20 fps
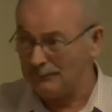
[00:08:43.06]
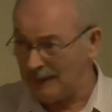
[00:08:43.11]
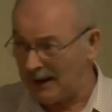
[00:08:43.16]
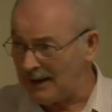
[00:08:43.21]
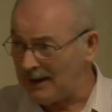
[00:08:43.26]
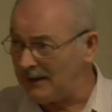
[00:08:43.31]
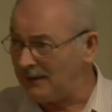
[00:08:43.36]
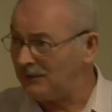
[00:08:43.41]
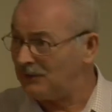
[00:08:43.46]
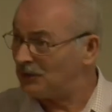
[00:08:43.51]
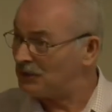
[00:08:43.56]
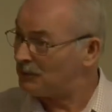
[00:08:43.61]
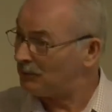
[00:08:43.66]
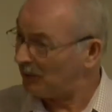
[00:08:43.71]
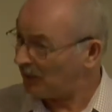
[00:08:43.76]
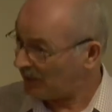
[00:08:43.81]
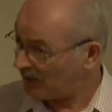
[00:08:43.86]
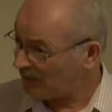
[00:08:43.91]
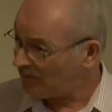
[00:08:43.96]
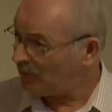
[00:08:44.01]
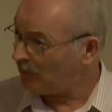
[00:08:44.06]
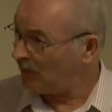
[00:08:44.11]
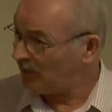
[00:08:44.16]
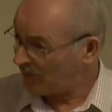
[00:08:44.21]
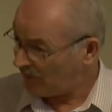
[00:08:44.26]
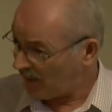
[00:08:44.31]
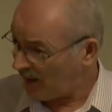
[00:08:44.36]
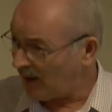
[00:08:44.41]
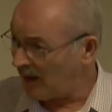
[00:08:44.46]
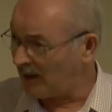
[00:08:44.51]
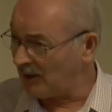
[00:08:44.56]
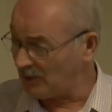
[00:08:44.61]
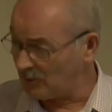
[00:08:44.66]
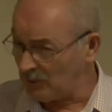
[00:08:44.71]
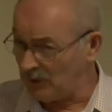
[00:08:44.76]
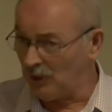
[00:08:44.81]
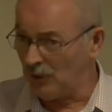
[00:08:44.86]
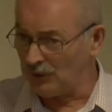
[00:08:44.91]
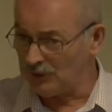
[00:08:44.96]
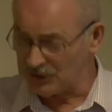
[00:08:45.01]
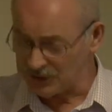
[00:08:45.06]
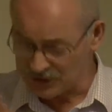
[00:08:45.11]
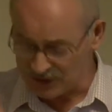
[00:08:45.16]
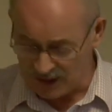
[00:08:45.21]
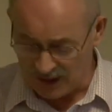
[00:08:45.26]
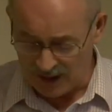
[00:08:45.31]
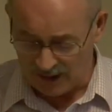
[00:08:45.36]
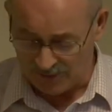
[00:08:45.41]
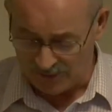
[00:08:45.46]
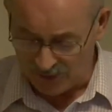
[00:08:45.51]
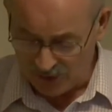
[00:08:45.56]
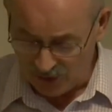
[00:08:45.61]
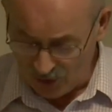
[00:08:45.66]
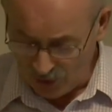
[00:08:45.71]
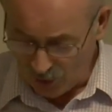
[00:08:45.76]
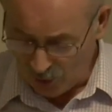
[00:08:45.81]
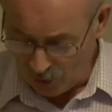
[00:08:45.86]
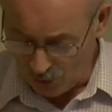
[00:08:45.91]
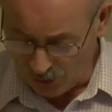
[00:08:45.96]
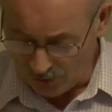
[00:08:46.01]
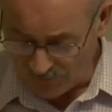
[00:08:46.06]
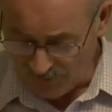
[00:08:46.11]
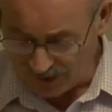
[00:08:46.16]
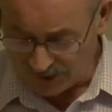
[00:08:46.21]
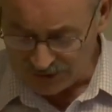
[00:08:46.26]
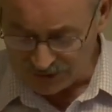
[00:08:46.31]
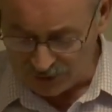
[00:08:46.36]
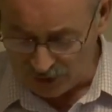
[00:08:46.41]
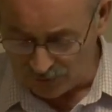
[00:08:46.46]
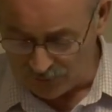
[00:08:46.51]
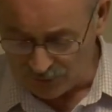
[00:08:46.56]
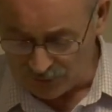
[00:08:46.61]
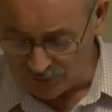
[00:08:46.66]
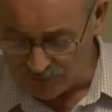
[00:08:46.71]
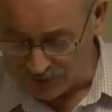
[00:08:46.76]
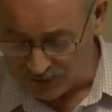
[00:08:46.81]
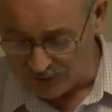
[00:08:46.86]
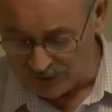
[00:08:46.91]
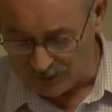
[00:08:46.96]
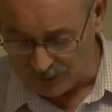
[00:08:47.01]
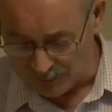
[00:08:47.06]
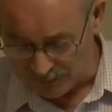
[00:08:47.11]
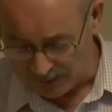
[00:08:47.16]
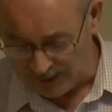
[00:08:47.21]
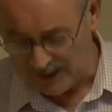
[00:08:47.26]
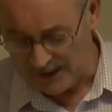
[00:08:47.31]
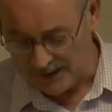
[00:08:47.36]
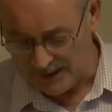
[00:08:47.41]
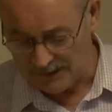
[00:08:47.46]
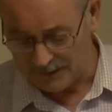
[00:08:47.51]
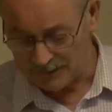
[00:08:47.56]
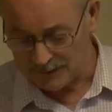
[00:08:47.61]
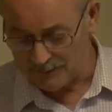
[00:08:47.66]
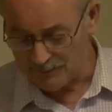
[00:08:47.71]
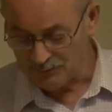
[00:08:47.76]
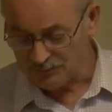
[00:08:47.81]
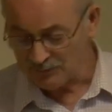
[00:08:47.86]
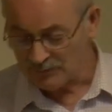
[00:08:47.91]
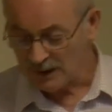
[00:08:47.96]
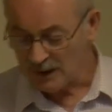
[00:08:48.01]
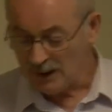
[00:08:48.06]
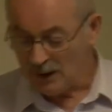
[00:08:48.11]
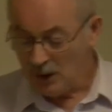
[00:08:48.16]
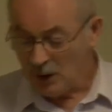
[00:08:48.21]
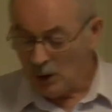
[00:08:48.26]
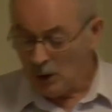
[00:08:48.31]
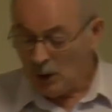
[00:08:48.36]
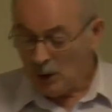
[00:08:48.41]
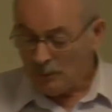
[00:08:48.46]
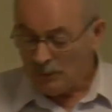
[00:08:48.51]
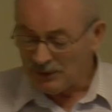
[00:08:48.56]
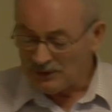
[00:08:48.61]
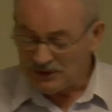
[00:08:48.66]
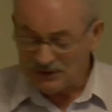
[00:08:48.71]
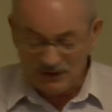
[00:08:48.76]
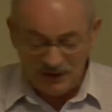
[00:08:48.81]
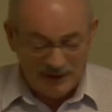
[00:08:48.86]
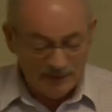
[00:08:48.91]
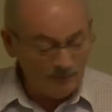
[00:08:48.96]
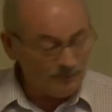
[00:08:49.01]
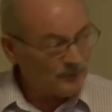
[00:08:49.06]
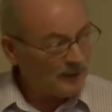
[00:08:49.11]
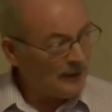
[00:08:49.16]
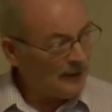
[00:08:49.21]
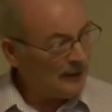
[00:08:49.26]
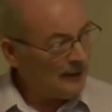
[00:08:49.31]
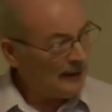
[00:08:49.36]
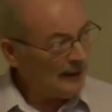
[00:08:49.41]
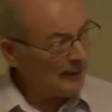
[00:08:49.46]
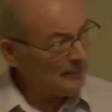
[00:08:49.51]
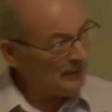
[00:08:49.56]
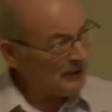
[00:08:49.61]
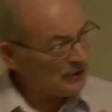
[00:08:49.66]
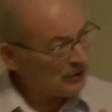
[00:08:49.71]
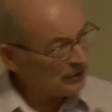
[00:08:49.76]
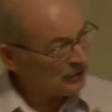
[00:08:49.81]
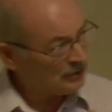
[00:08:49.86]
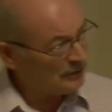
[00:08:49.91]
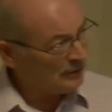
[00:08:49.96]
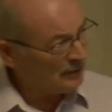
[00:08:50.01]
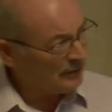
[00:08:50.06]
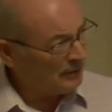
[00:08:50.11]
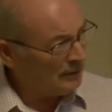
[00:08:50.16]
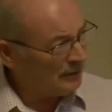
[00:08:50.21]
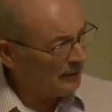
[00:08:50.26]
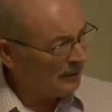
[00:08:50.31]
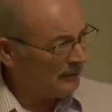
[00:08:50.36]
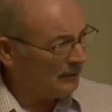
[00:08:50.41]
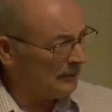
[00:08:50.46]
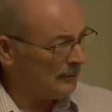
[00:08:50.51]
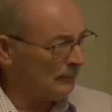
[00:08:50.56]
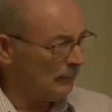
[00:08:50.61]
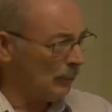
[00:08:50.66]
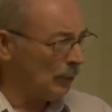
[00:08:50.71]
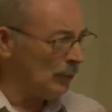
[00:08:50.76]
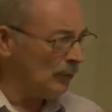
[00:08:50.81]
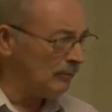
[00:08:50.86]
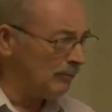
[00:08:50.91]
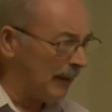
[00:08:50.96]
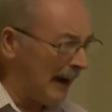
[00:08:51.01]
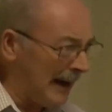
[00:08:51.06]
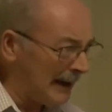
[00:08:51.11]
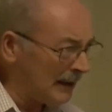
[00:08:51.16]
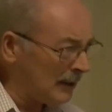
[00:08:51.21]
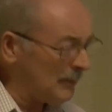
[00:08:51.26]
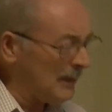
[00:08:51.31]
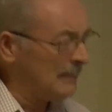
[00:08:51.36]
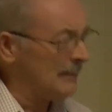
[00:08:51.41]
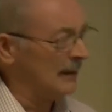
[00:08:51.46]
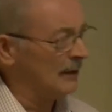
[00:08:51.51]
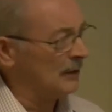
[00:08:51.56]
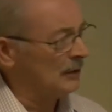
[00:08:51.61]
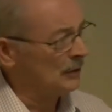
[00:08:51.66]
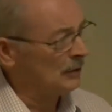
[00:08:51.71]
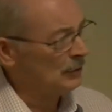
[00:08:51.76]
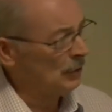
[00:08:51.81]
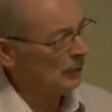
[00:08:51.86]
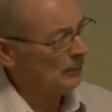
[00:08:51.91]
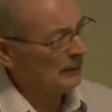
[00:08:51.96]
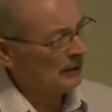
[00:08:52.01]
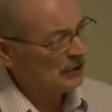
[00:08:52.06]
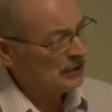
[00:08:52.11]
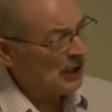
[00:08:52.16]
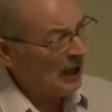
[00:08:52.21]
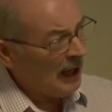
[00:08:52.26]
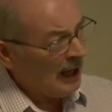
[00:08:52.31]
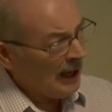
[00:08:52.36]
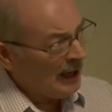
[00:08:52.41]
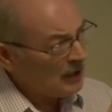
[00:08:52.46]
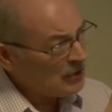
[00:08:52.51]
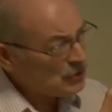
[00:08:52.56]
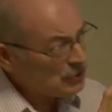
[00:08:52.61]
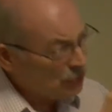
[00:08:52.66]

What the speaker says: mind, there's believing with the heart. We understand all of that stuff comes into play here. But you see, let me just move back a wee minute or two, because in